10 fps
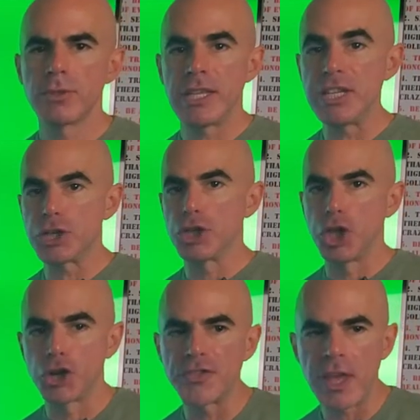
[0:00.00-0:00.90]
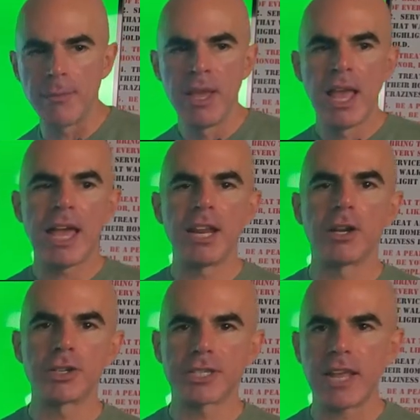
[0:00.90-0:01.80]
They need to learn them and
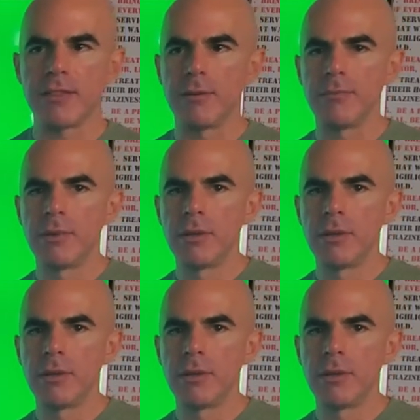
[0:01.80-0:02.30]
understand them.